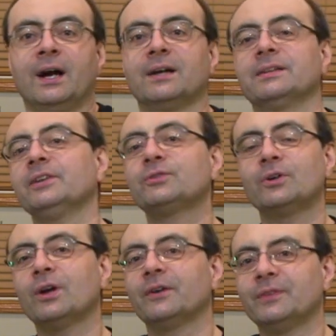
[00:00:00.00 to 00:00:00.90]
Let's
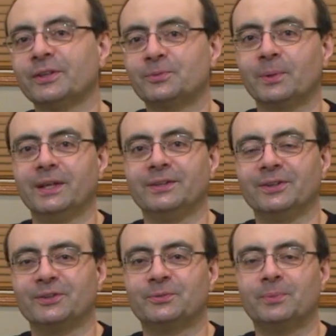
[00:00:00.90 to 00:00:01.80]
start off in explaining
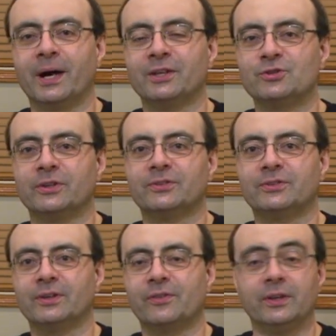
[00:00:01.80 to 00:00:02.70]
this by
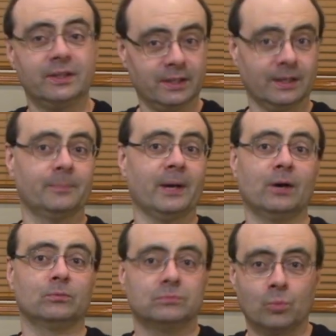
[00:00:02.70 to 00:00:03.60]
just thinking
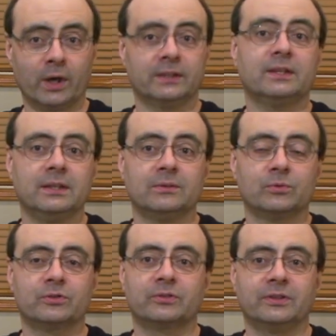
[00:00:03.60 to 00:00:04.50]
about one key.
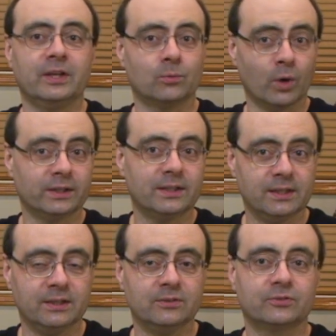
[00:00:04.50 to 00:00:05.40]
We're just going to take one
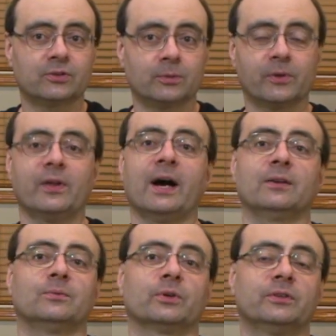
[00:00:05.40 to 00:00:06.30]
key, start with
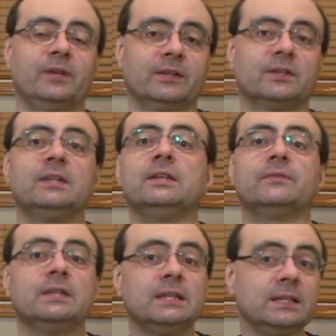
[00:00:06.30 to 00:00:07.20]
that. We're going to take the key
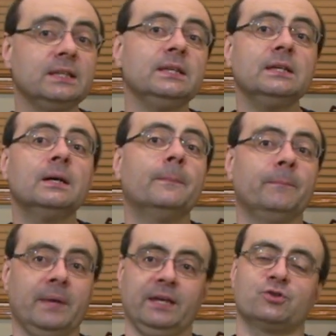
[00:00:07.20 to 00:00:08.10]
of E
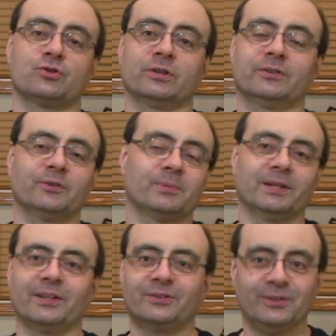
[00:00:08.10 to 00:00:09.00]
major, because
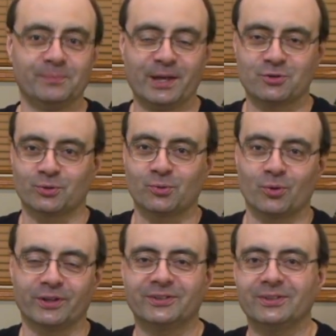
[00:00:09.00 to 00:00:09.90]
everybody likes E major
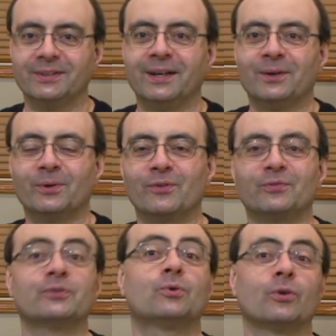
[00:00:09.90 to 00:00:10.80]
chord. It's one of the
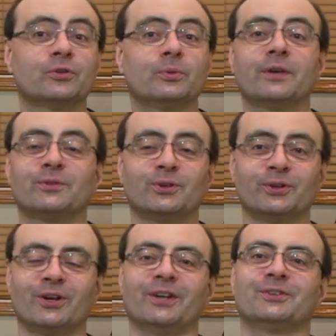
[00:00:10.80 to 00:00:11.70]
first chords we ever
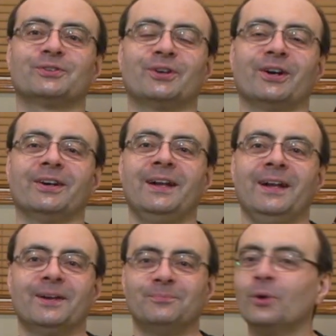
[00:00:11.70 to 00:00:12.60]
learned on guitar.
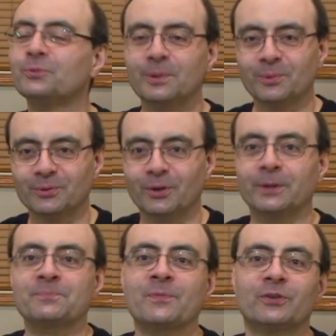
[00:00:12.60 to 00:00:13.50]
Most people know
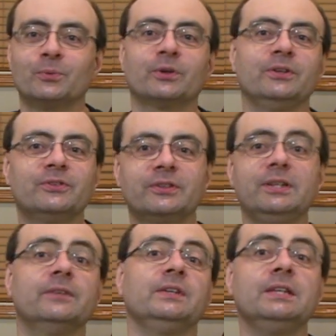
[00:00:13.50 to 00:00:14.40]
it. So we're going to use the
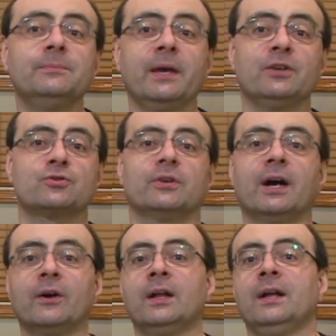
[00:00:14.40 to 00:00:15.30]
key of E major.
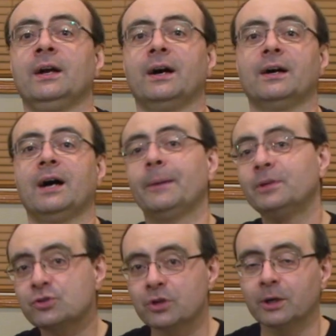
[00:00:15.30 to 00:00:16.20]
Now, how
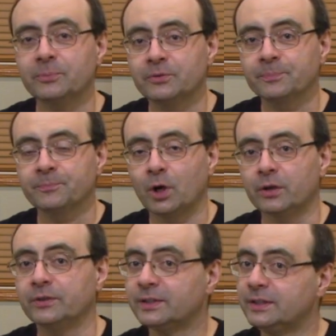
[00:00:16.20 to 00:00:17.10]
many sharps
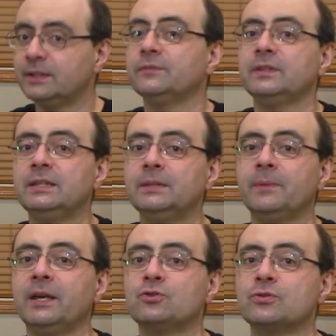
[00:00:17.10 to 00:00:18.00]
are in the key of E
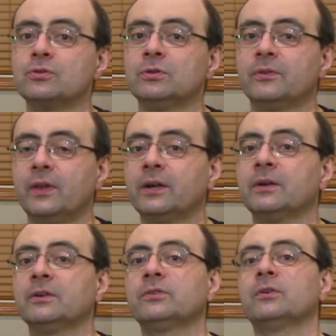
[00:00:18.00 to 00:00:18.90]
major?
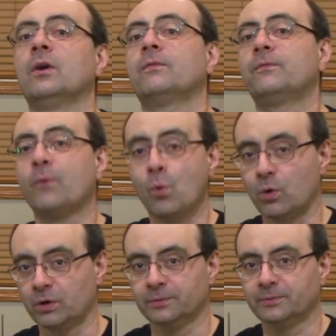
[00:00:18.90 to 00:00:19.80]
There's
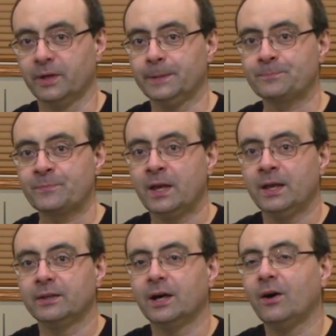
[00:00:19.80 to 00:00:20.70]
4, right?
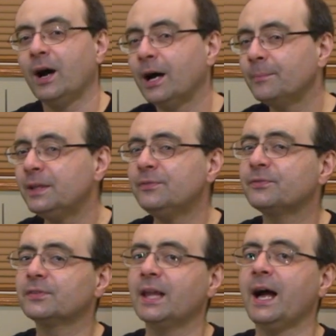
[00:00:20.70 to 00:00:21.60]
Now, how many
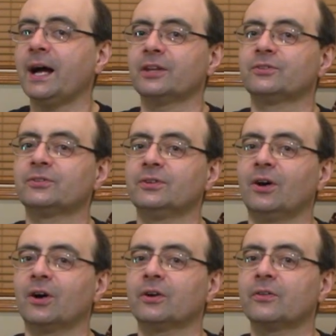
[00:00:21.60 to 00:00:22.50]
flats
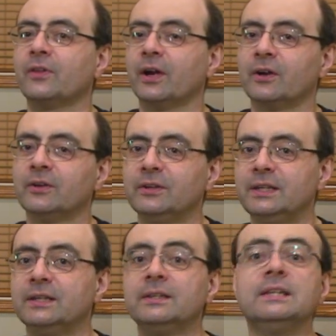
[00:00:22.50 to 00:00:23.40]
are there
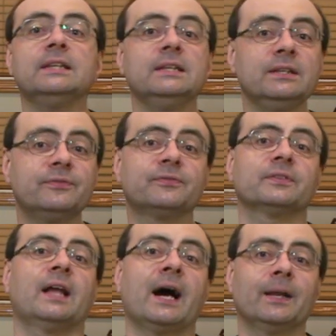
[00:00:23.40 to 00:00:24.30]
in E
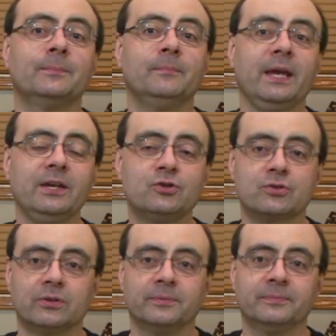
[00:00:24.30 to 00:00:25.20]
flat
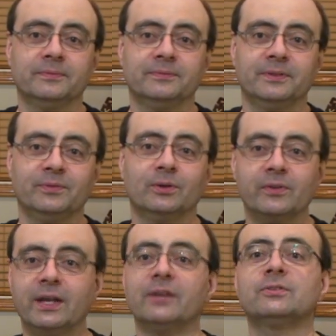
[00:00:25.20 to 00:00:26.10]
major? If you know
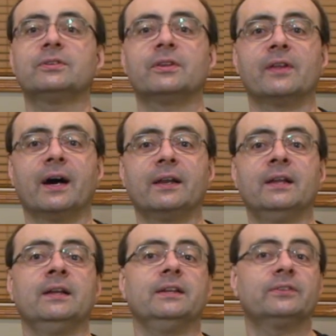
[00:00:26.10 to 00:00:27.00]
the answer to
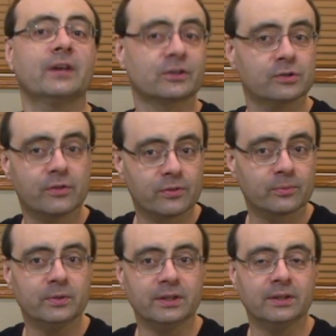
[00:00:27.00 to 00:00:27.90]
that, it's actually
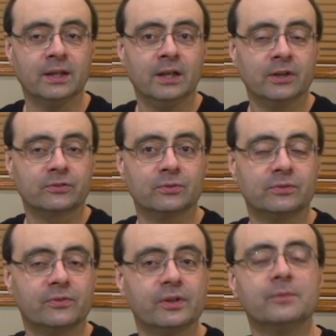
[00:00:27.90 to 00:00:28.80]
3. So
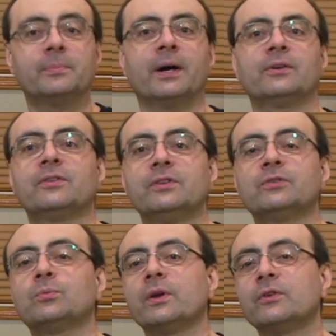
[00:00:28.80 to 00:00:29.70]
think about it
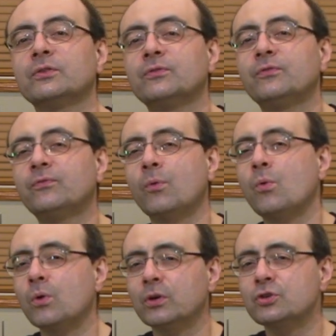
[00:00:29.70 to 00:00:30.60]
this way. There's
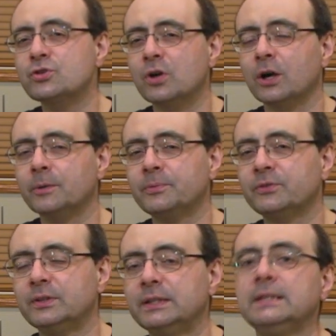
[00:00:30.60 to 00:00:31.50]
4
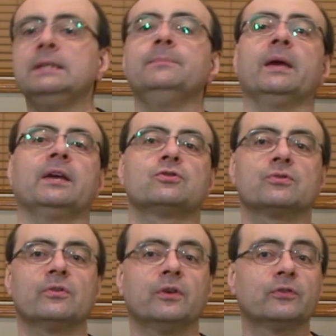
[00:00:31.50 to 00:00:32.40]
sharps in E
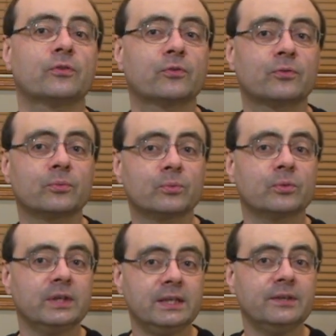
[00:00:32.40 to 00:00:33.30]
major. There's
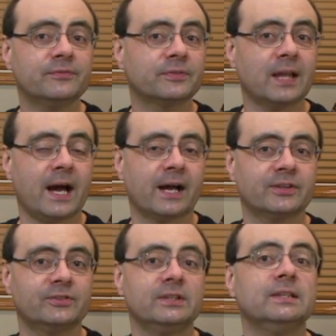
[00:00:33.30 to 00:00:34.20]
3
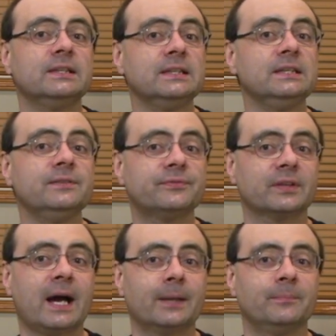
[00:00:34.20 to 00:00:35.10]
flats in E
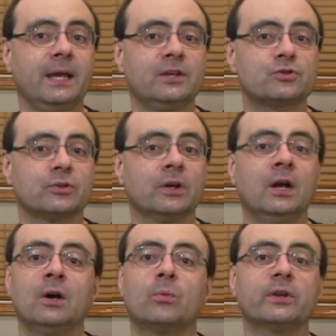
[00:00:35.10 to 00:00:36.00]
flat major.
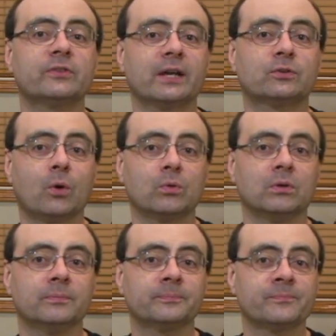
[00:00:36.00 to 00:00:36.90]
What is that
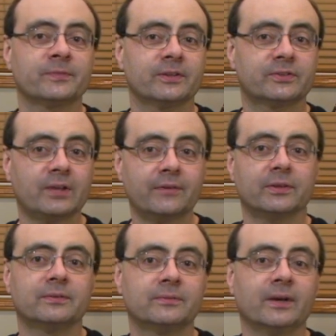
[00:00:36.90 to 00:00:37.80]
total?
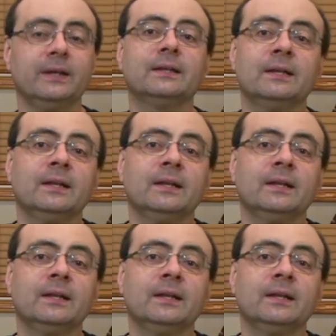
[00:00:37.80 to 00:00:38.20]
7, right?